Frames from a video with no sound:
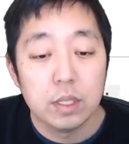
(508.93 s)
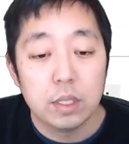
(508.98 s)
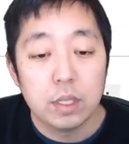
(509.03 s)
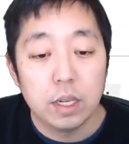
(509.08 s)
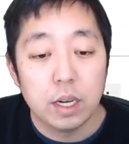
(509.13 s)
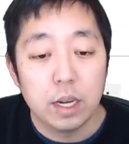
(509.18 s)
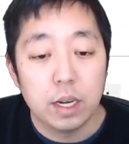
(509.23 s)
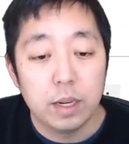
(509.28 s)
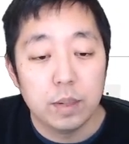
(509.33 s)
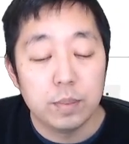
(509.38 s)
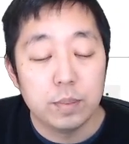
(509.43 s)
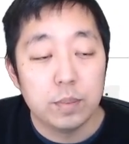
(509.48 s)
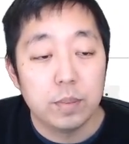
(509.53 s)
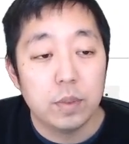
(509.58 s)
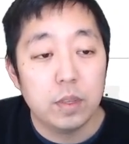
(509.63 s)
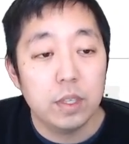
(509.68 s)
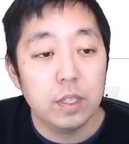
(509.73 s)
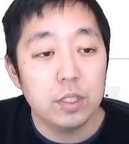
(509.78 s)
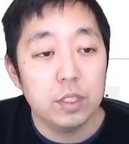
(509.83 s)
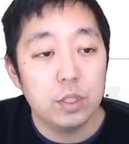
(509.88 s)
Um,
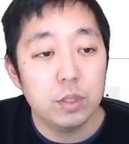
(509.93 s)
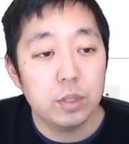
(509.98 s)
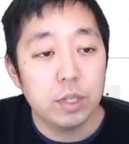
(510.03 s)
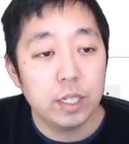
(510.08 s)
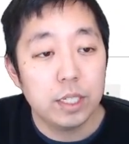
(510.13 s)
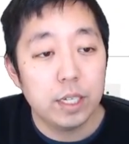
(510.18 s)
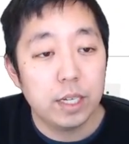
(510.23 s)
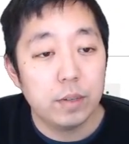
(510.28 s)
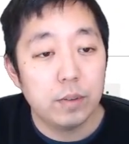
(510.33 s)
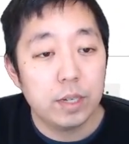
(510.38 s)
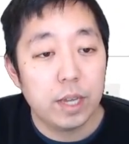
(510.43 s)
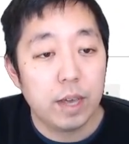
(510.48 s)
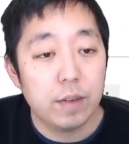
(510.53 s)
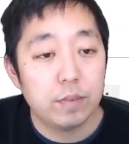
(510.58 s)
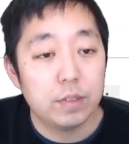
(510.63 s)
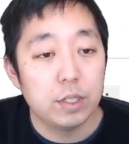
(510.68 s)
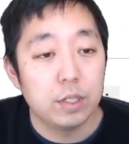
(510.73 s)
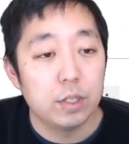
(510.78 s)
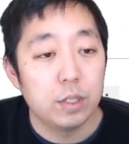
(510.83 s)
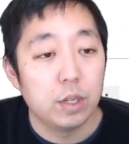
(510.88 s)
this you kind of would have to
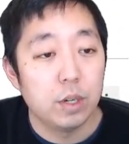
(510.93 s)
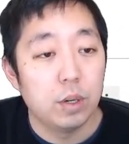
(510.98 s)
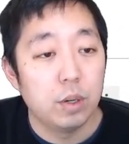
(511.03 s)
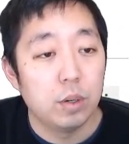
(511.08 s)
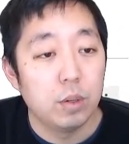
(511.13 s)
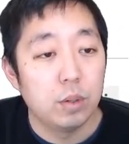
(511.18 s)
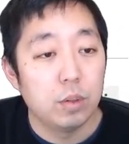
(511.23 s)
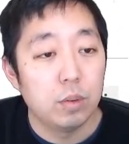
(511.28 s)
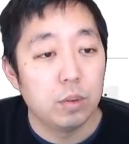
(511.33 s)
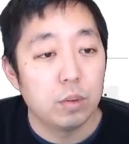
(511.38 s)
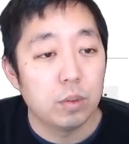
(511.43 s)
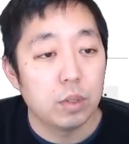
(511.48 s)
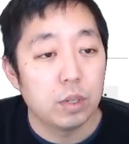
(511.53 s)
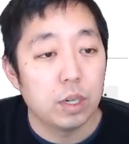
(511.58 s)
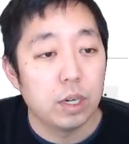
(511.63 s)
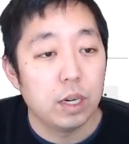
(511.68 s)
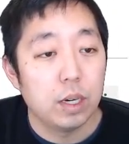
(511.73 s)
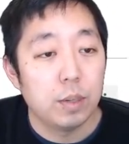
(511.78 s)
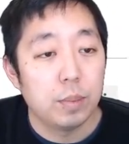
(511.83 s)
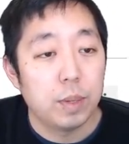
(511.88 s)
know
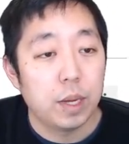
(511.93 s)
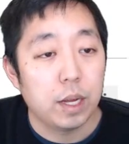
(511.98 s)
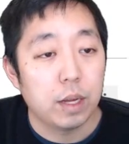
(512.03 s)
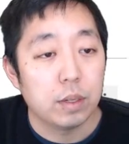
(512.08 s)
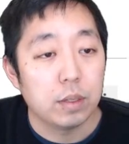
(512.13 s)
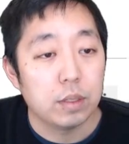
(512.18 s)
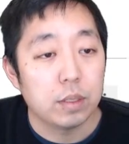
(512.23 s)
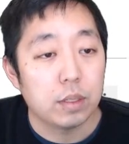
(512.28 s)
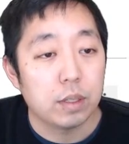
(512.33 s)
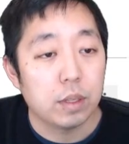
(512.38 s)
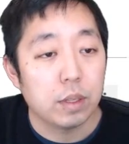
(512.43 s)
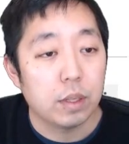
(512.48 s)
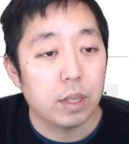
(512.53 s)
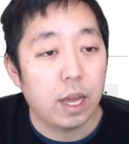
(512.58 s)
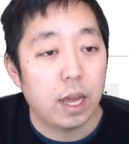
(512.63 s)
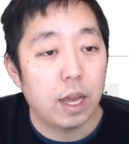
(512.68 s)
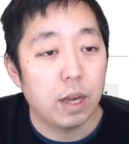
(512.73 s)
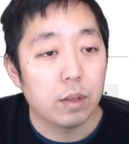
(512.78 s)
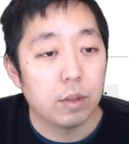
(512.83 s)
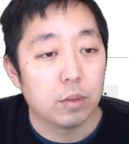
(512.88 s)
about
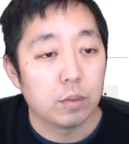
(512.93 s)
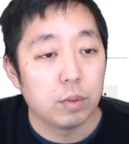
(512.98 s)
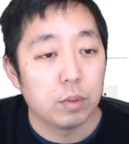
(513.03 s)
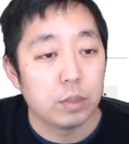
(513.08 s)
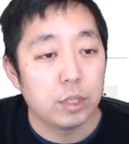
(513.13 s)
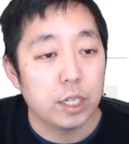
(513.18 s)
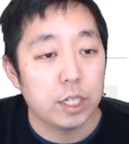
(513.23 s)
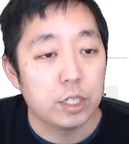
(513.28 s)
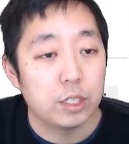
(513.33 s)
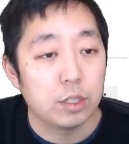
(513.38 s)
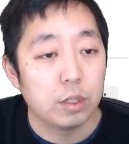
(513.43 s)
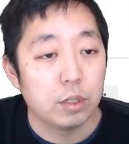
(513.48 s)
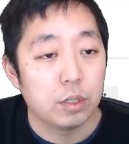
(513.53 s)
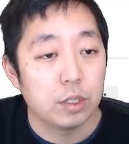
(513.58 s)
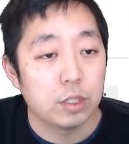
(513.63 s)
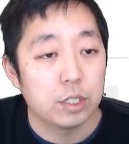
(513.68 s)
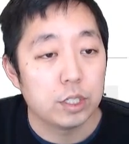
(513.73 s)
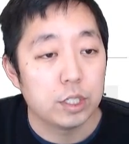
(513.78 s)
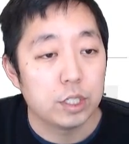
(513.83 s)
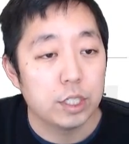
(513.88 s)
how the rotational
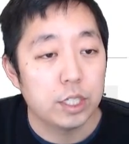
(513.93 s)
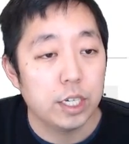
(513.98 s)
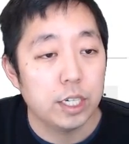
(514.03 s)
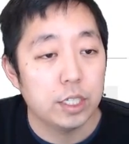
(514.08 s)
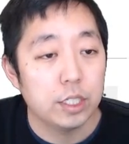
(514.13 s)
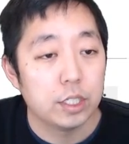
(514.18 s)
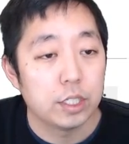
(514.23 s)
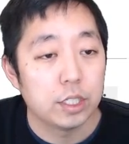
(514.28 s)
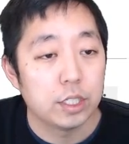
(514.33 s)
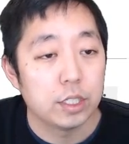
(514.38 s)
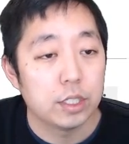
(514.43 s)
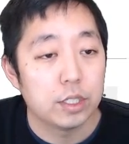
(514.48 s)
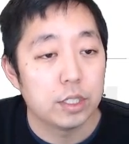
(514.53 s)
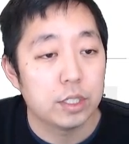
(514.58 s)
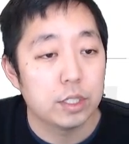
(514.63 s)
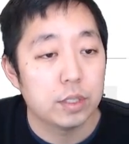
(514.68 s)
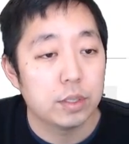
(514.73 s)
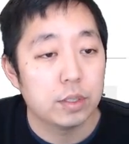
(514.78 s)
inertia changes.